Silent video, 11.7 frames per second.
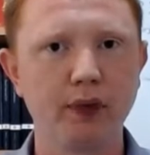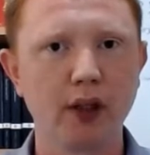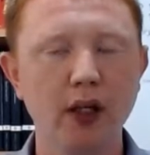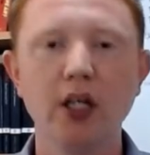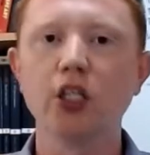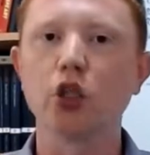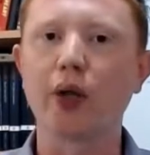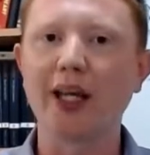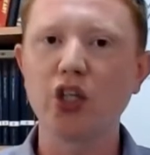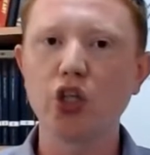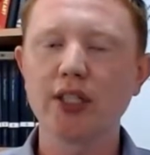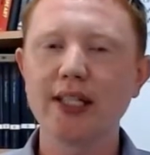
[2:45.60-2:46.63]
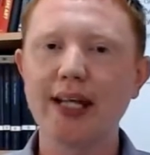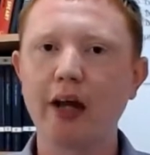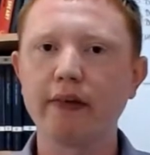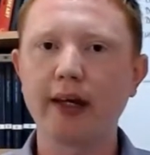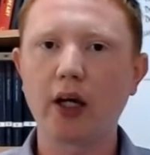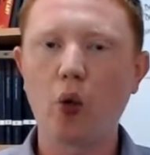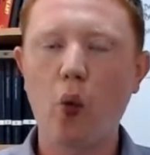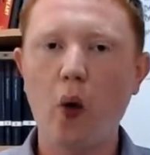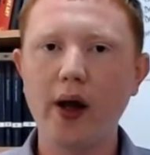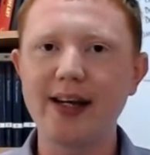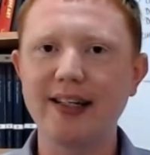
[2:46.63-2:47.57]
So can you see how they're
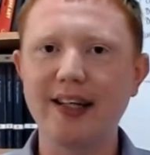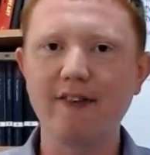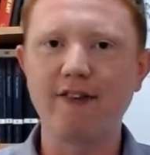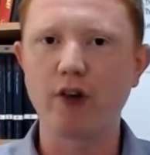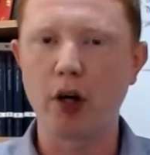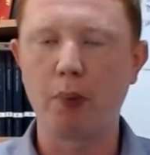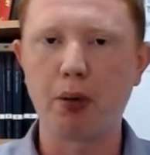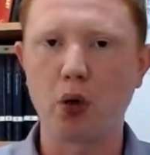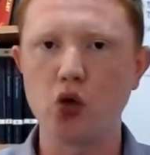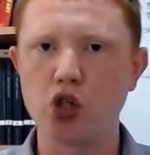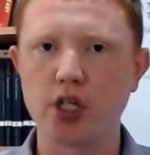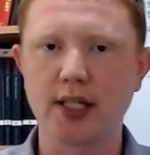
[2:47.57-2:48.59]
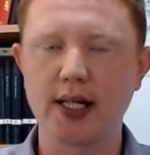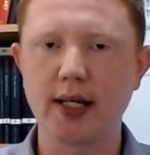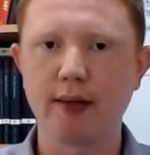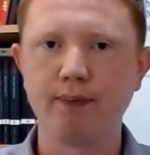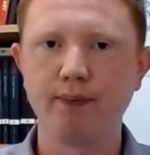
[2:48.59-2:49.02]
quite different approaches here?